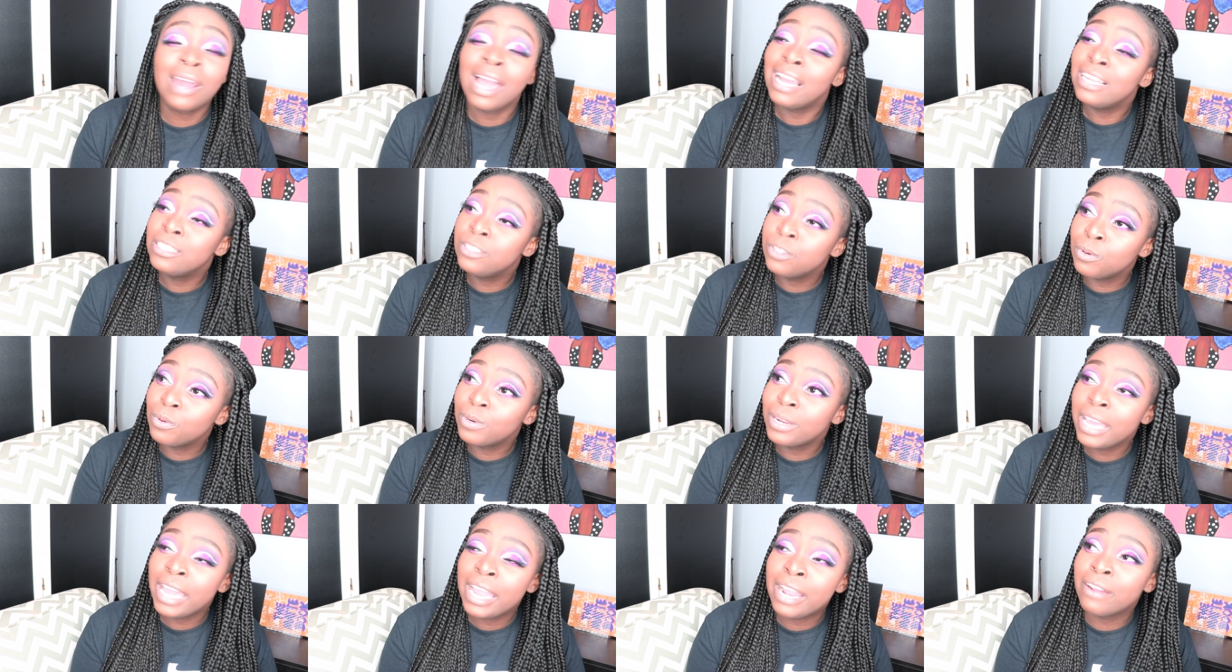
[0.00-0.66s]
I
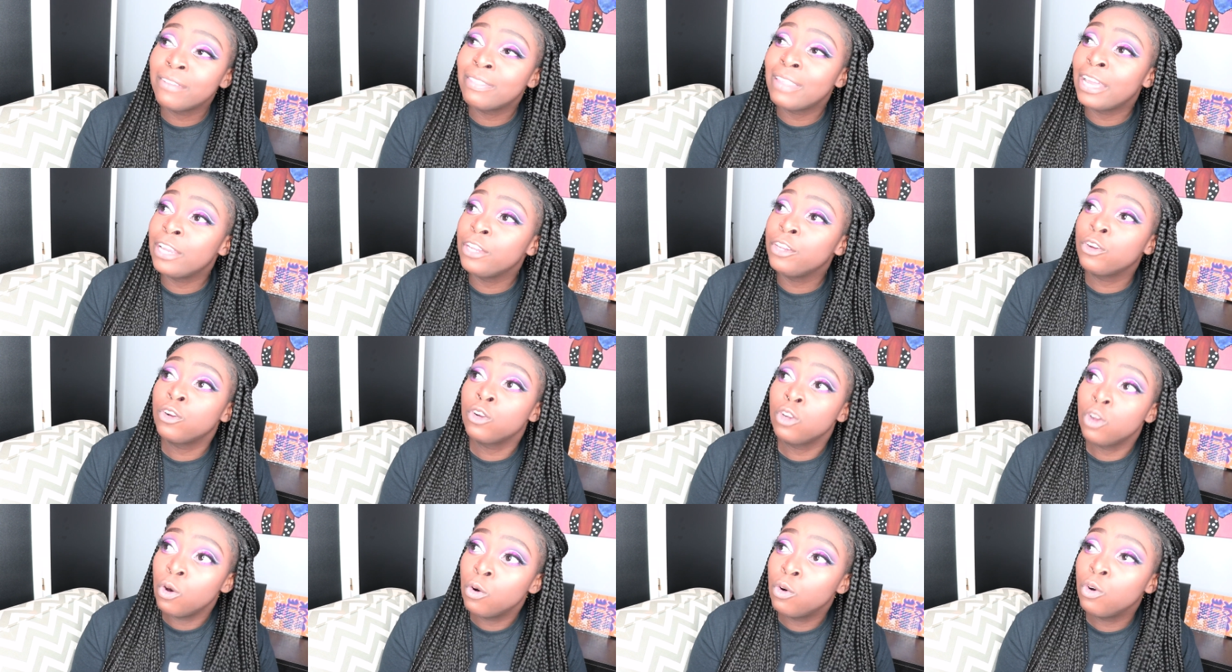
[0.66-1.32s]
don't care that
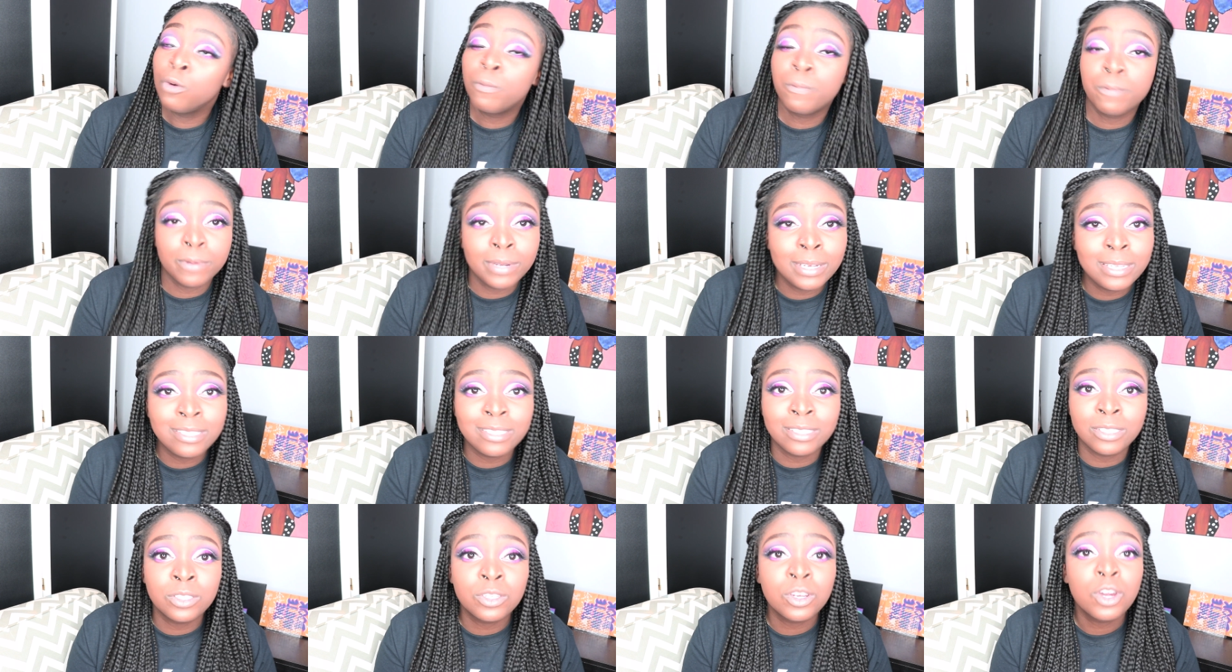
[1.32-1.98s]
your local
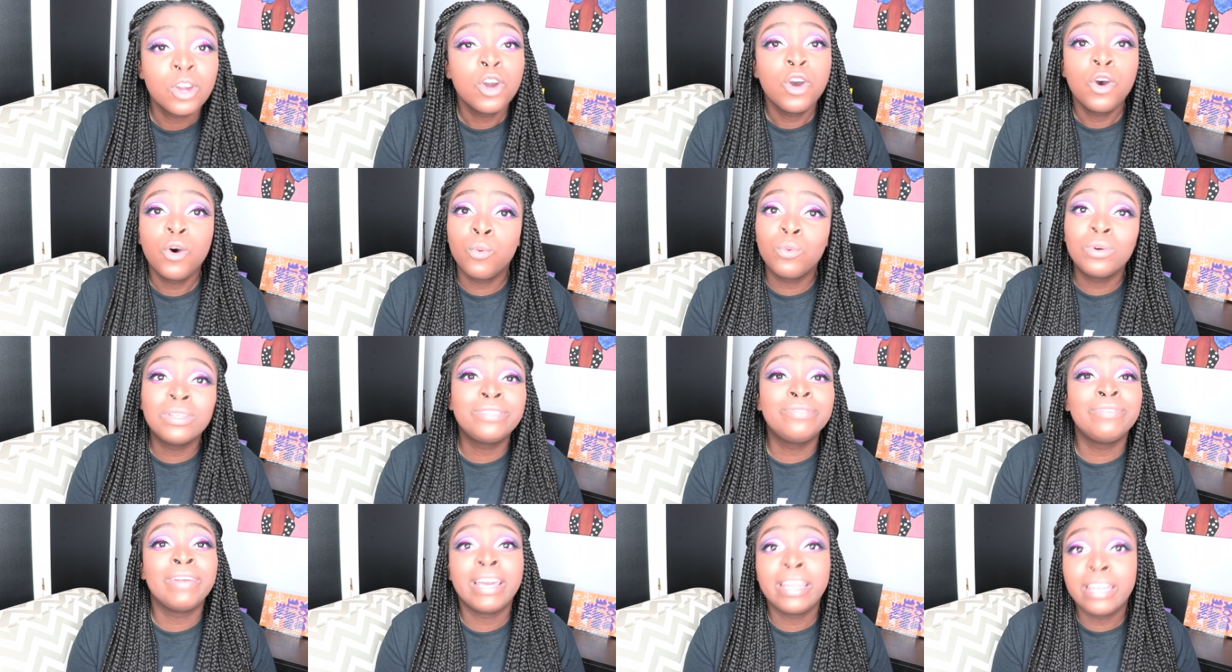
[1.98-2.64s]
precinct
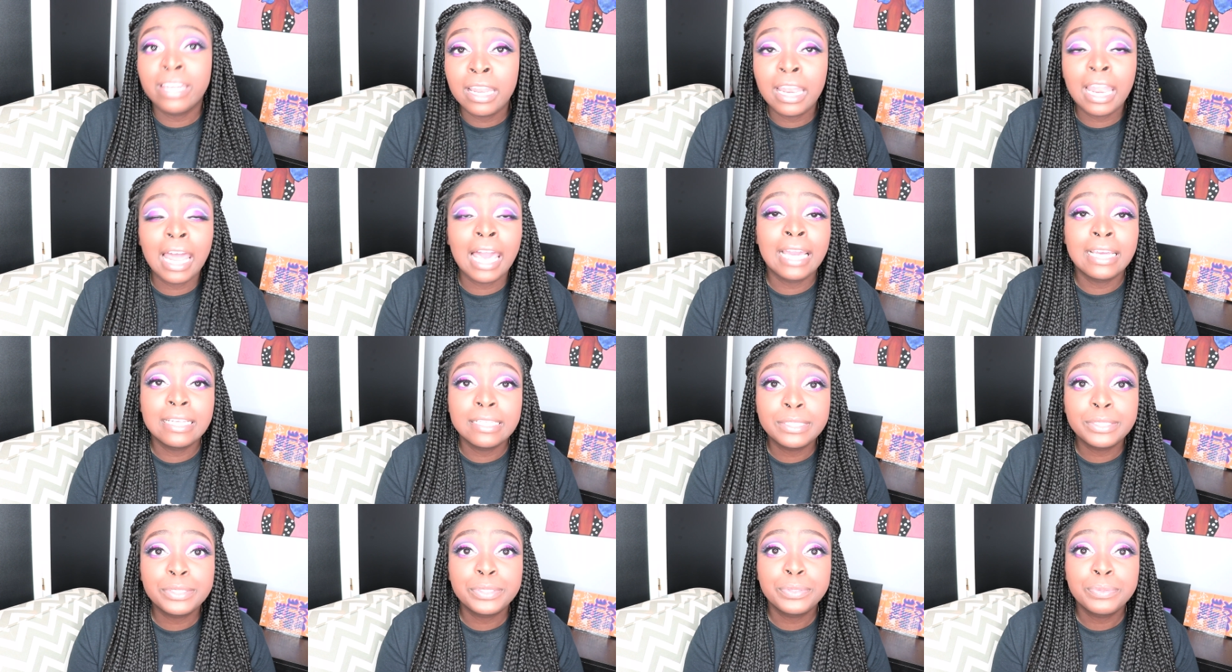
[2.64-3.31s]
was
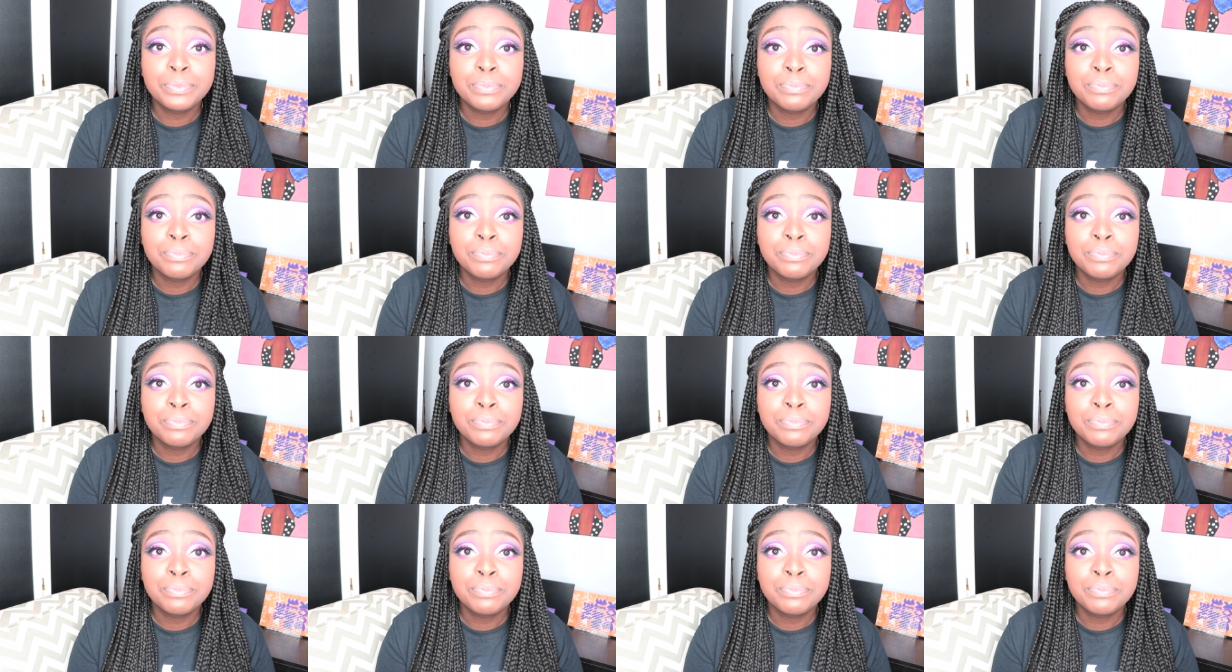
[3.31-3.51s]
vandalized.